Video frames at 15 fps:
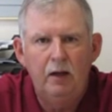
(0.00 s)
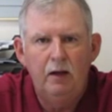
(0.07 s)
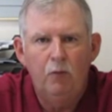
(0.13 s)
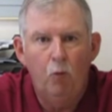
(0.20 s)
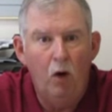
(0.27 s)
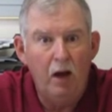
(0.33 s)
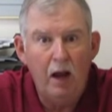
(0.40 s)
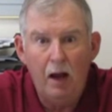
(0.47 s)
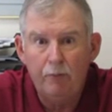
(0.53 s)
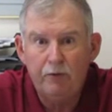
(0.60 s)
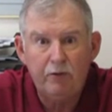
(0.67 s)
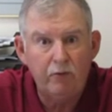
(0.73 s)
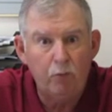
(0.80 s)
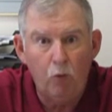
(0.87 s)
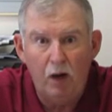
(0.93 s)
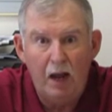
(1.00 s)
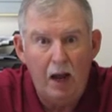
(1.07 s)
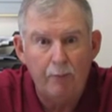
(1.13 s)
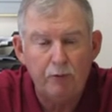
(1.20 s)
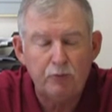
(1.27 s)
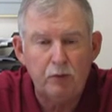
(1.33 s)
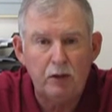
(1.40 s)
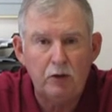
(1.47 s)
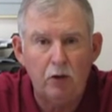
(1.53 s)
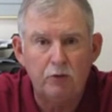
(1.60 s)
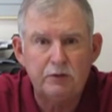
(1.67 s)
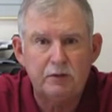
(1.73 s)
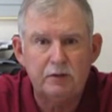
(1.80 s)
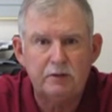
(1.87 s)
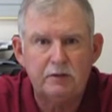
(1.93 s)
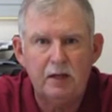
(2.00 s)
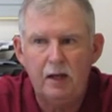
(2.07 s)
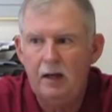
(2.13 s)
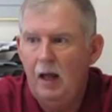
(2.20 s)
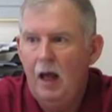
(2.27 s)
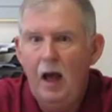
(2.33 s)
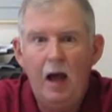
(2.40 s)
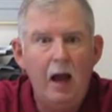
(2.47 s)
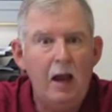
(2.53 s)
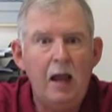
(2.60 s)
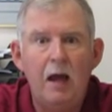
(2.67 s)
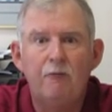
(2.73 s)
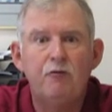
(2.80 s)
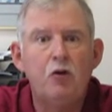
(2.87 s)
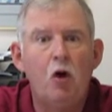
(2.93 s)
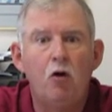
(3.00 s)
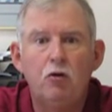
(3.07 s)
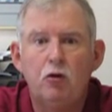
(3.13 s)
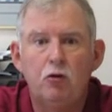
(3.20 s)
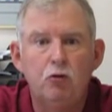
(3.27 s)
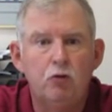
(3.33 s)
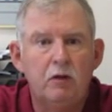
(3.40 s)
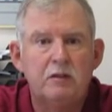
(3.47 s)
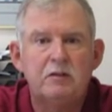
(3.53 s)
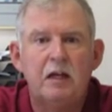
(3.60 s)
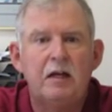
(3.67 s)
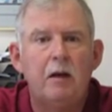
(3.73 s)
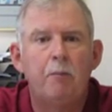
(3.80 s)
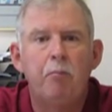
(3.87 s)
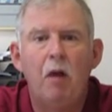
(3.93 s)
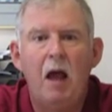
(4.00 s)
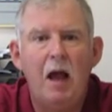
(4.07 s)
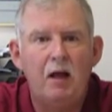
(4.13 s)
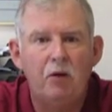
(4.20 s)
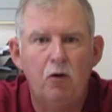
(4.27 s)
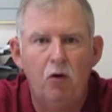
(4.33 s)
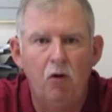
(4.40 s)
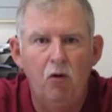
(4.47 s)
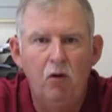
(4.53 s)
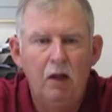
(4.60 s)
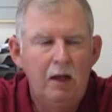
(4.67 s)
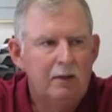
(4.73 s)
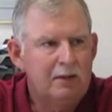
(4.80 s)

What happens when it goes to the state? I have no clue. That's like a black hole.